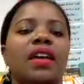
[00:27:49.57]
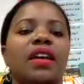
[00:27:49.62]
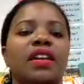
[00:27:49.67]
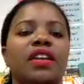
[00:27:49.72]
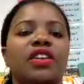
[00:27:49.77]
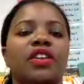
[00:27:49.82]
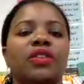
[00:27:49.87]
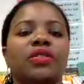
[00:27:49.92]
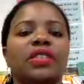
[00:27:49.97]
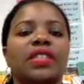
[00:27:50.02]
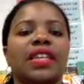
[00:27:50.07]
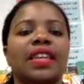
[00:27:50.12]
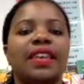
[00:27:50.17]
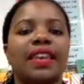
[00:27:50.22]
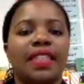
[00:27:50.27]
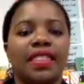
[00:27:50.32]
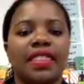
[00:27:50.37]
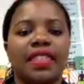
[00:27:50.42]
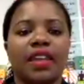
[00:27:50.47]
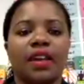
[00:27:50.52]
to
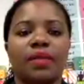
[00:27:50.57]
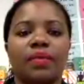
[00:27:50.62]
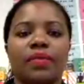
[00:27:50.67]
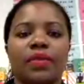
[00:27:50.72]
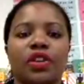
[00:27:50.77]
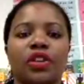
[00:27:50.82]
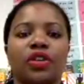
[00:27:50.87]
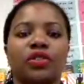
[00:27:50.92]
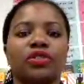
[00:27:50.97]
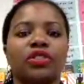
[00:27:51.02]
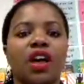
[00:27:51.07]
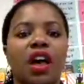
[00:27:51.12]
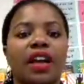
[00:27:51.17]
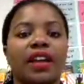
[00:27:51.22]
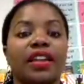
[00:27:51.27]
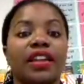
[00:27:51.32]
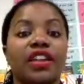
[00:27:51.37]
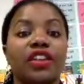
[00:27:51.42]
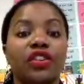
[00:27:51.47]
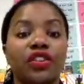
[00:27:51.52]
get them,
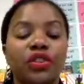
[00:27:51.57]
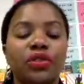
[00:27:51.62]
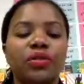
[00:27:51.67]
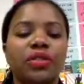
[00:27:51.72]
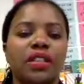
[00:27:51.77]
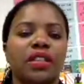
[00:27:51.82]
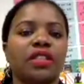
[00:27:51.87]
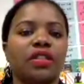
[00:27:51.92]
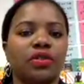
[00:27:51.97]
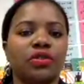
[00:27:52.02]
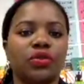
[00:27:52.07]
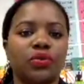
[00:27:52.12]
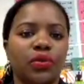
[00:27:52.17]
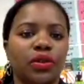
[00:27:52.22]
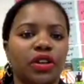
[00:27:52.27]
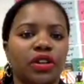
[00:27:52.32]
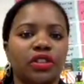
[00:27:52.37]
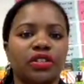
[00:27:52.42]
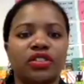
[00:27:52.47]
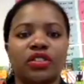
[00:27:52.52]
talking and using those words.